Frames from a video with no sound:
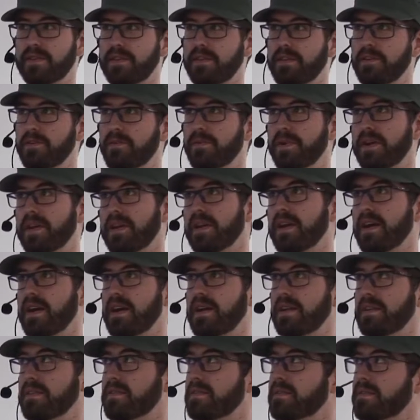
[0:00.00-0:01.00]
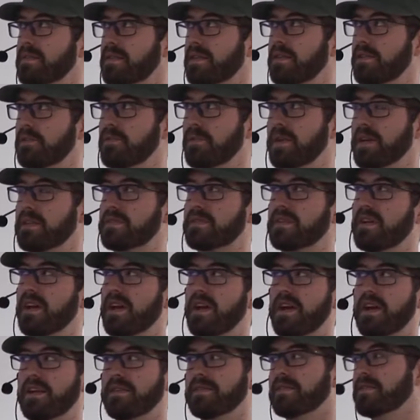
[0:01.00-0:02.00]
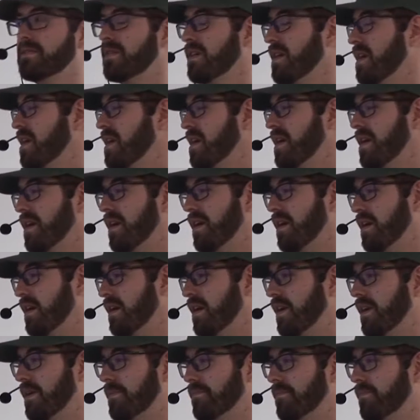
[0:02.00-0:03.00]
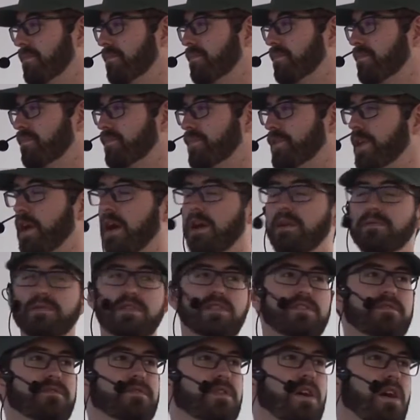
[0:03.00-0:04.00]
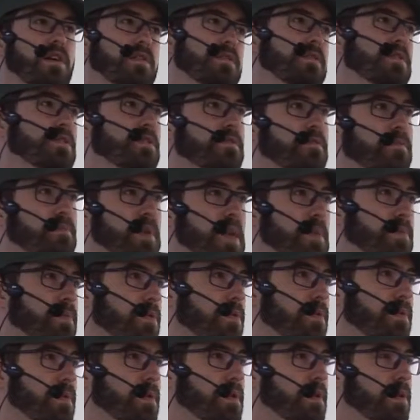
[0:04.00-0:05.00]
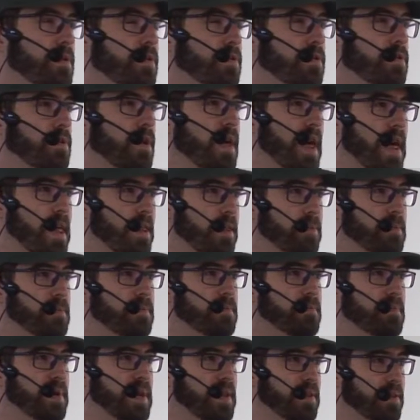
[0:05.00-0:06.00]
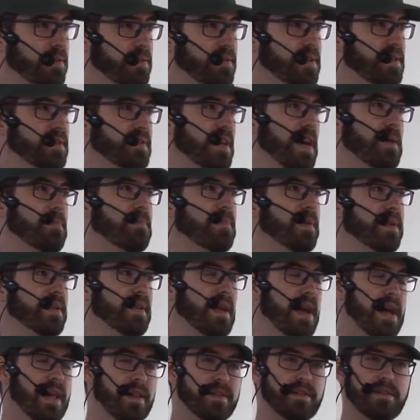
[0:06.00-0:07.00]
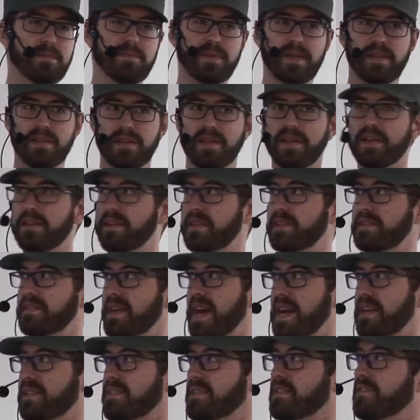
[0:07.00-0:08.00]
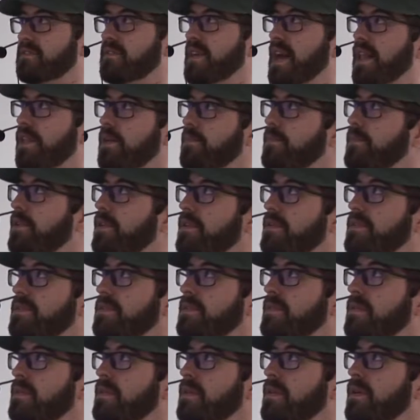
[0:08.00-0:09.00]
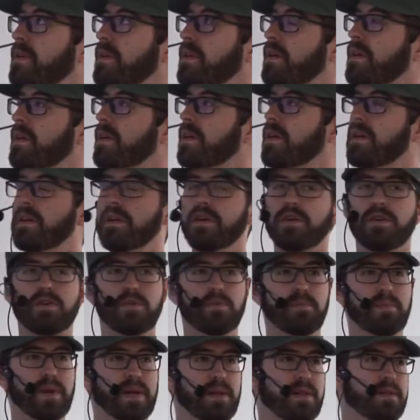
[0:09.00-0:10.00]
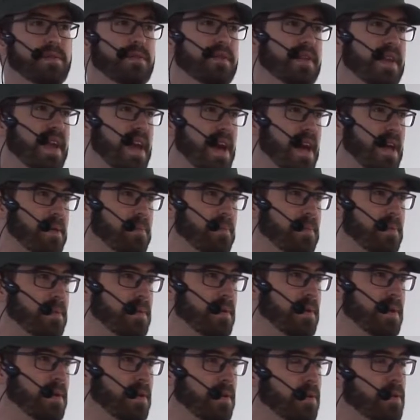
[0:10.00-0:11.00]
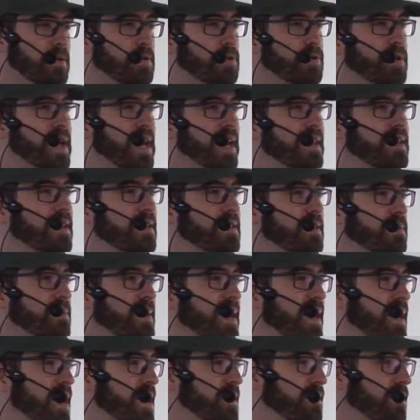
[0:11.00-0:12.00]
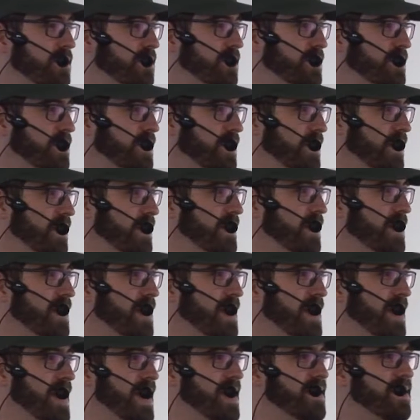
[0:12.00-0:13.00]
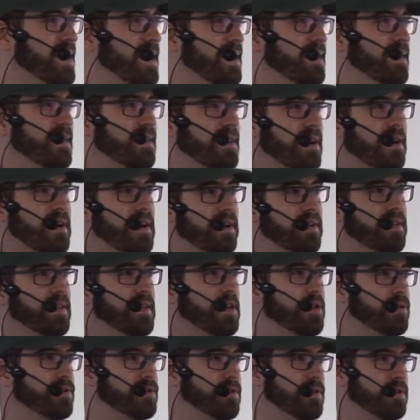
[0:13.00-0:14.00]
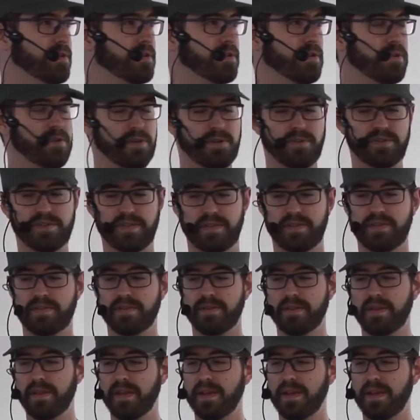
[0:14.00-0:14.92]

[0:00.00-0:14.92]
QA guys, UX guys, tons of people who help build this app. But ultimately, it is as developers who build the app, who created the behaviors in it, and then there are the users who use it.